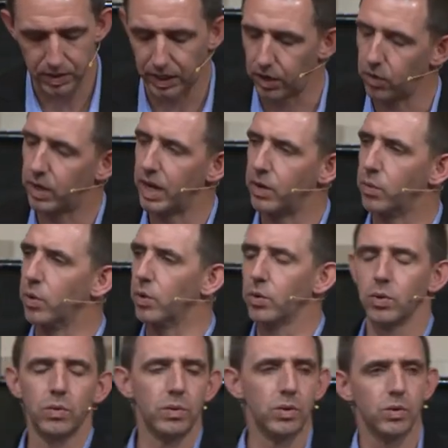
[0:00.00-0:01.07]
You're like, okay, well,
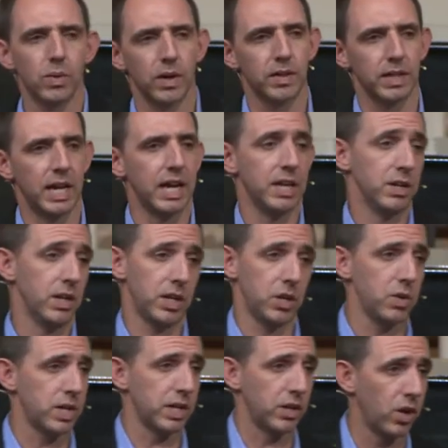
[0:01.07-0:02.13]
who, who are they? And like,
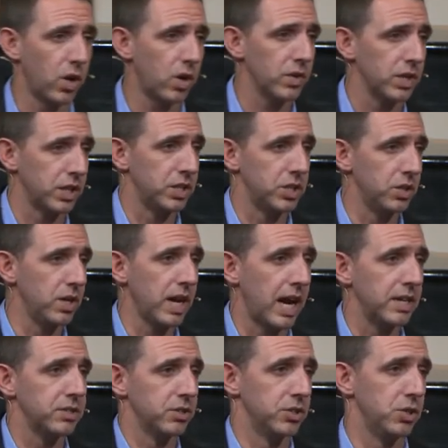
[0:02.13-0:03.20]
you could call the
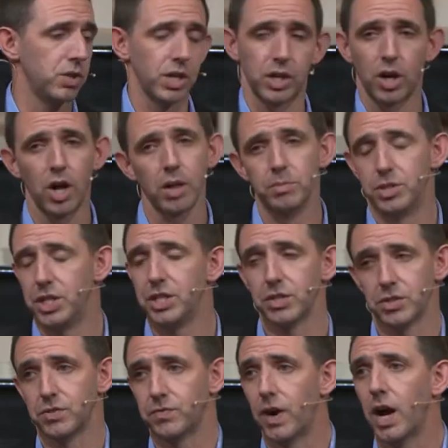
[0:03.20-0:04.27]
Judaizers, you could call them
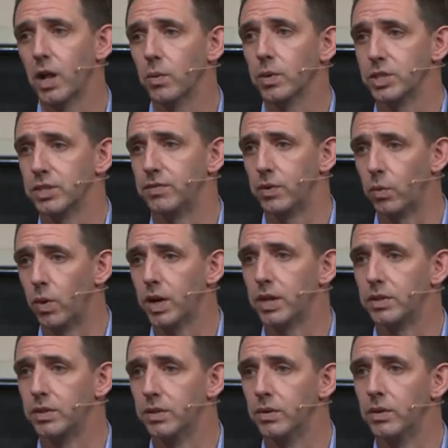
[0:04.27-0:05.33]
Jesus followers if you
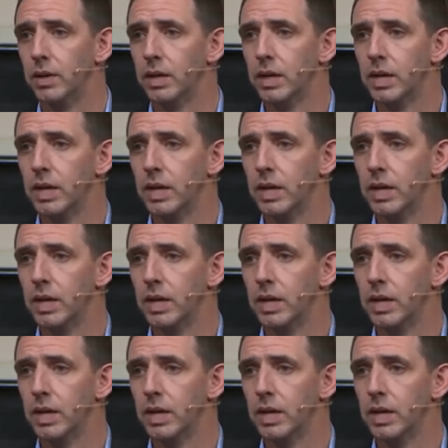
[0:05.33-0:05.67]
wanted to.